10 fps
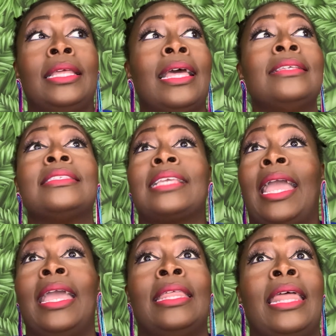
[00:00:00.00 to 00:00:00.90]
They
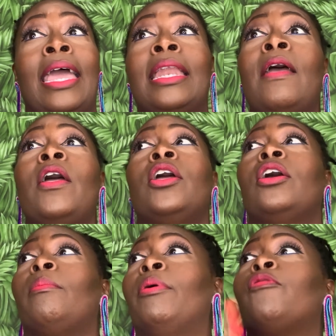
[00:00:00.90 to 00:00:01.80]
scan that
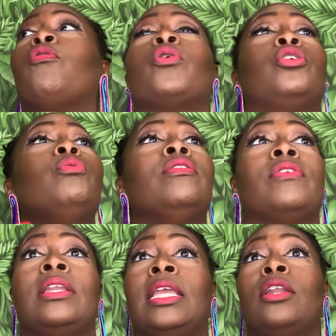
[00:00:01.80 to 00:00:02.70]
before you
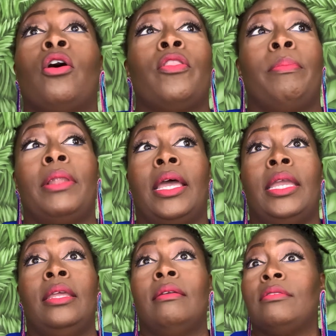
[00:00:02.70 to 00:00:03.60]
even get on the
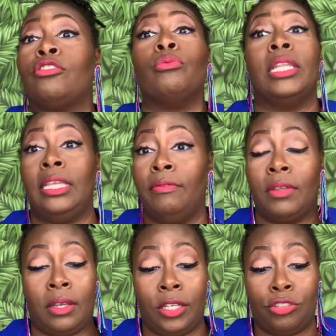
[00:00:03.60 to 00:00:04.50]
plane to leave the
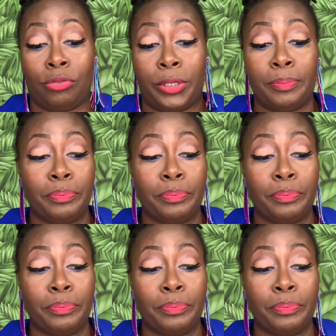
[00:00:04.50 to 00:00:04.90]
country.